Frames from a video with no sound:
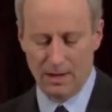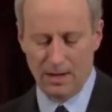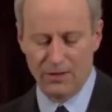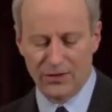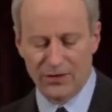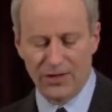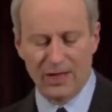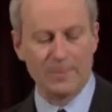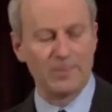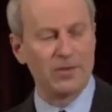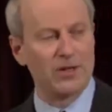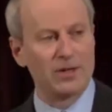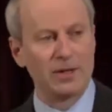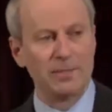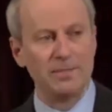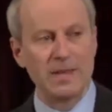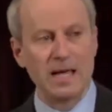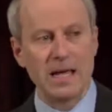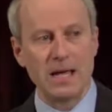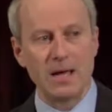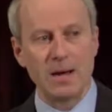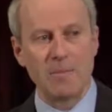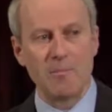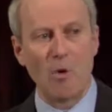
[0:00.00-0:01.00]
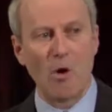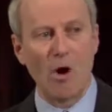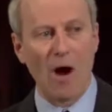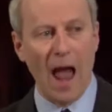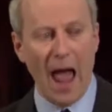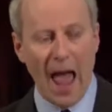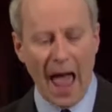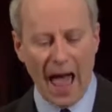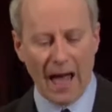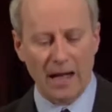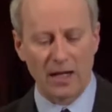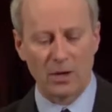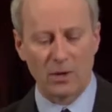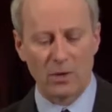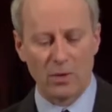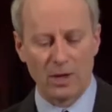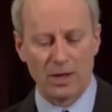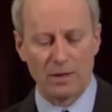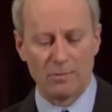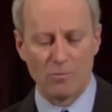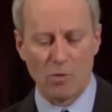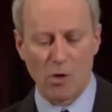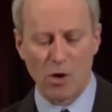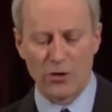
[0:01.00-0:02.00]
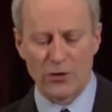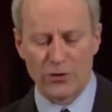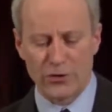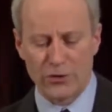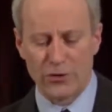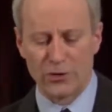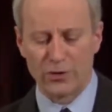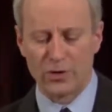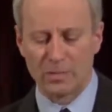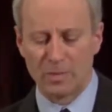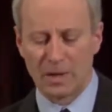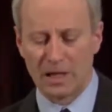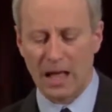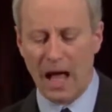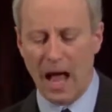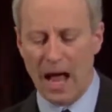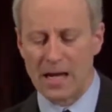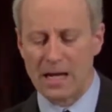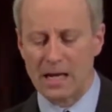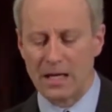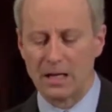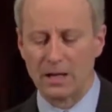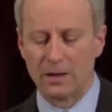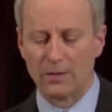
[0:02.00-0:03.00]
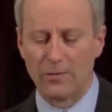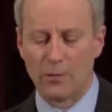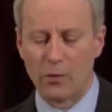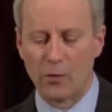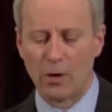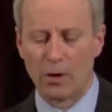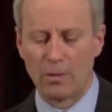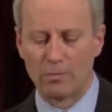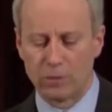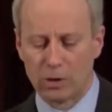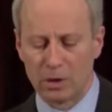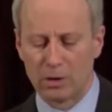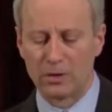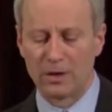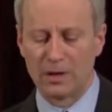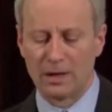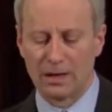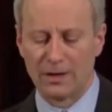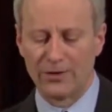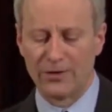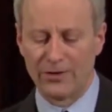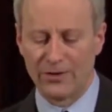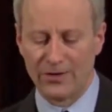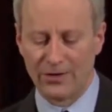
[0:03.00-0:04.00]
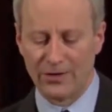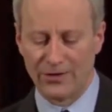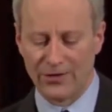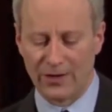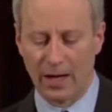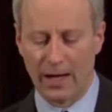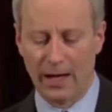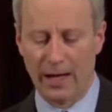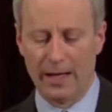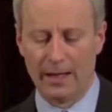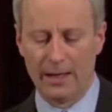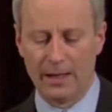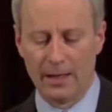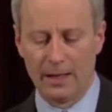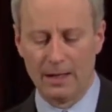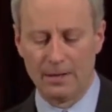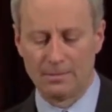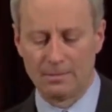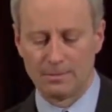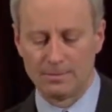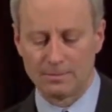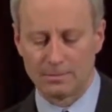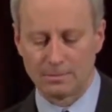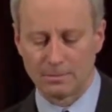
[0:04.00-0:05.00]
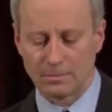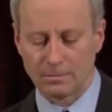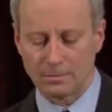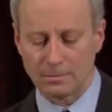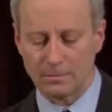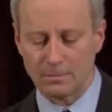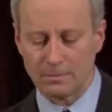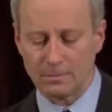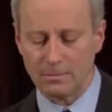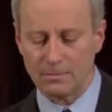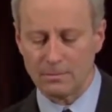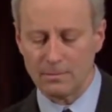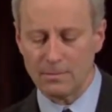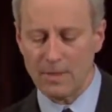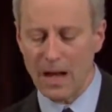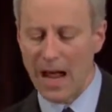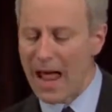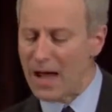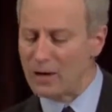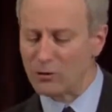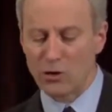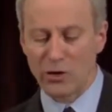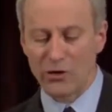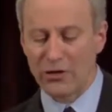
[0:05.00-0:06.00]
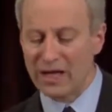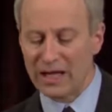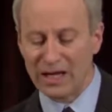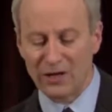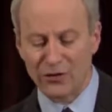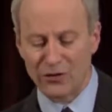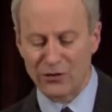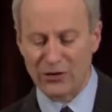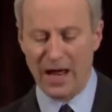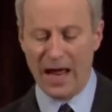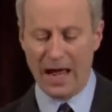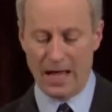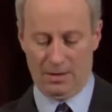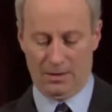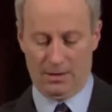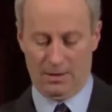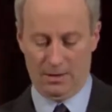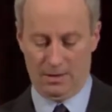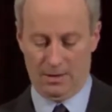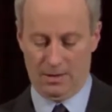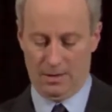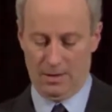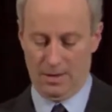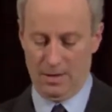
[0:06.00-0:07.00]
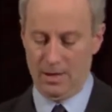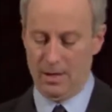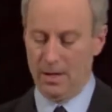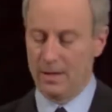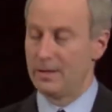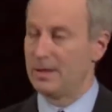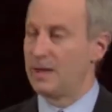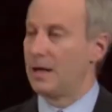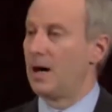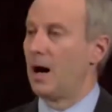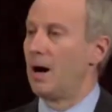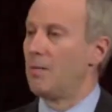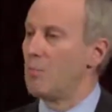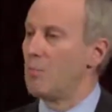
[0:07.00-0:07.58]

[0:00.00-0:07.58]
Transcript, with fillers: seems to me a more adequate, more suitable ideal for a pluralist society. And to the extent that our